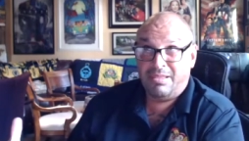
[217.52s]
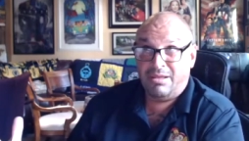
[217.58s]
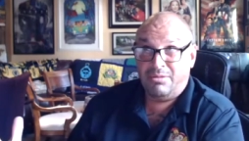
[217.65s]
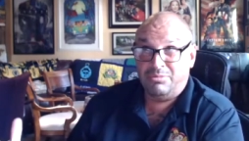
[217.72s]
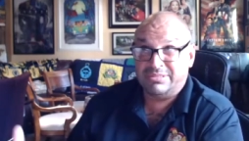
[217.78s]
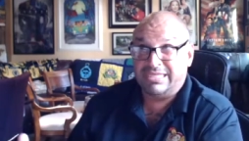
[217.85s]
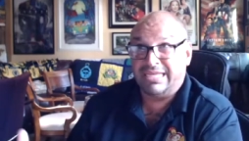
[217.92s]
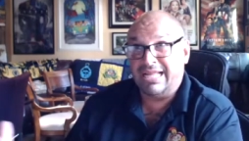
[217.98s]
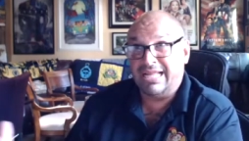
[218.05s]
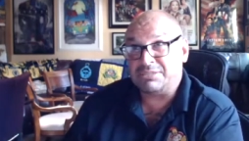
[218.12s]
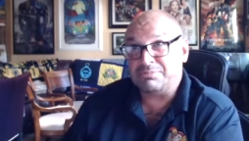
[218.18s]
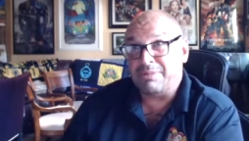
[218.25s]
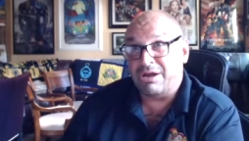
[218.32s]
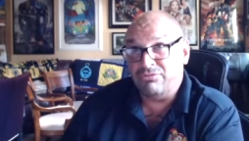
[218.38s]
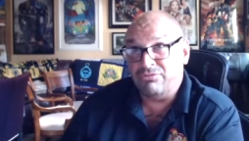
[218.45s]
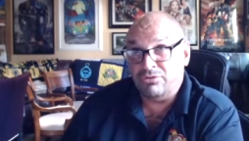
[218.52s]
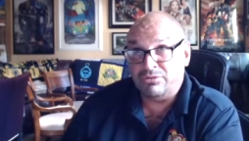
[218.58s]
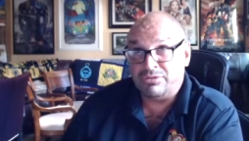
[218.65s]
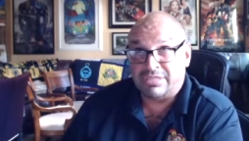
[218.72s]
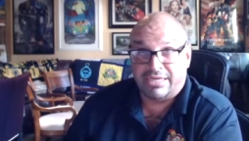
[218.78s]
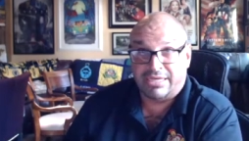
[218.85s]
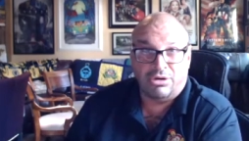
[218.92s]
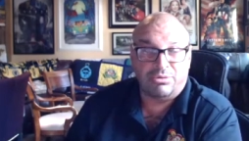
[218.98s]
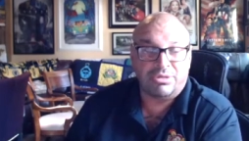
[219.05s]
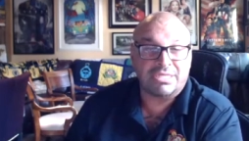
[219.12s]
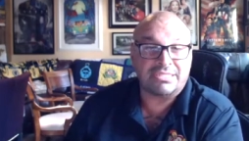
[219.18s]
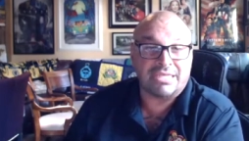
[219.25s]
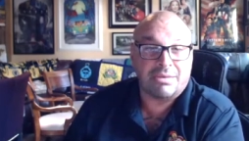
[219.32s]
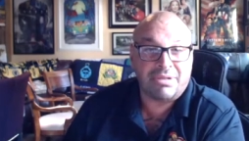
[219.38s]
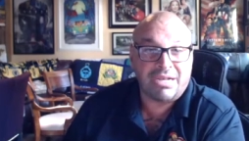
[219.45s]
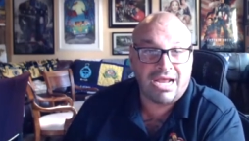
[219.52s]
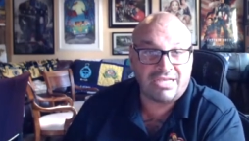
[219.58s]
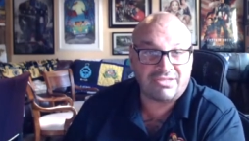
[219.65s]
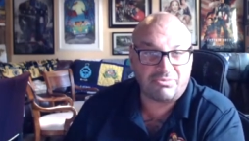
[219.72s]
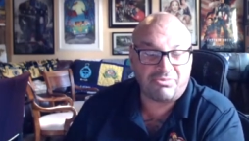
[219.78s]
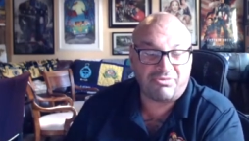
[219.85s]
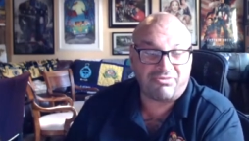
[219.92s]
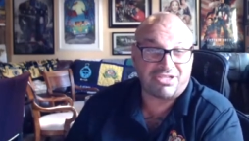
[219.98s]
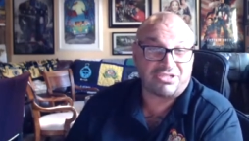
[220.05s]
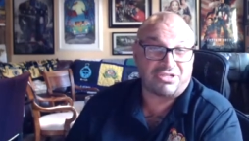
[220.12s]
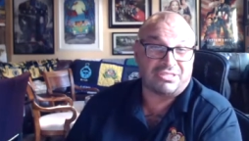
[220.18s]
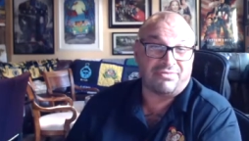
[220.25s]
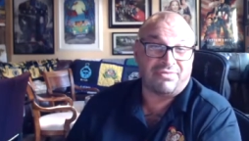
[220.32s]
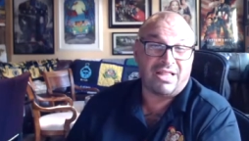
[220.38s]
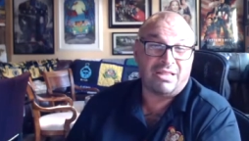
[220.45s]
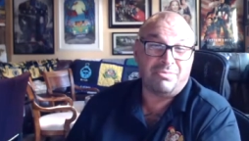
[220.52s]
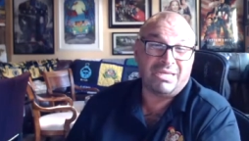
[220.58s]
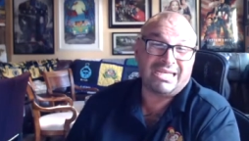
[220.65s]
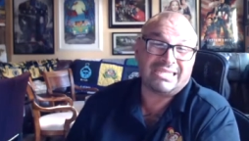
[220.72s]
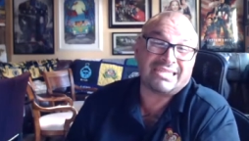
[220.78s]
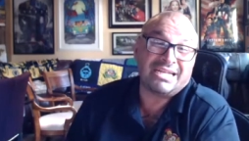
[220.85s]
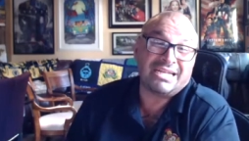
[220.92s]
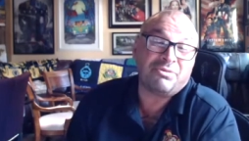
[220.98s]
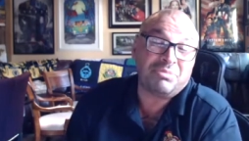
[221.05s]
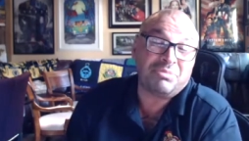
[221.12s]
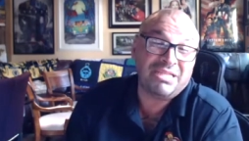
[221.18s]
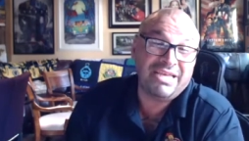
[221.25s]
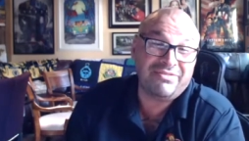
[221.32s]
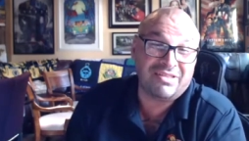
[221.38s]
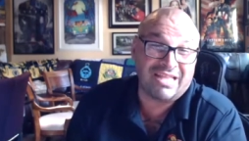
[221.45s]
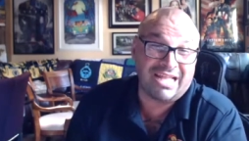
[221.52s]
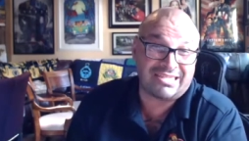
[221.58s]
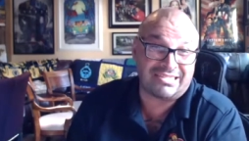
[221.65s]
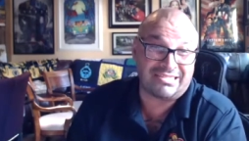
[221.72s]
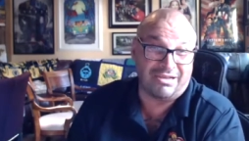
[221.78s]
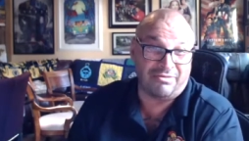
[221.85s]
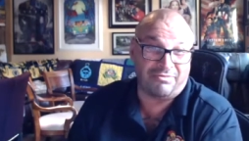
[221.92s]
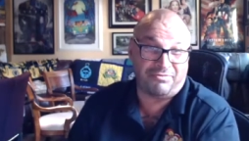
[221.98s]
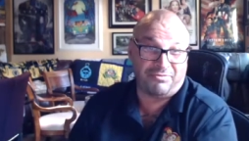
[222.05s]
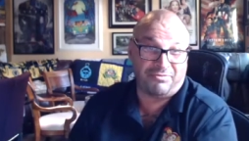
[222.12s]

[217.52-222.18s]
was against my rules, like going to seminars and professional development, because I never believed in that stuff.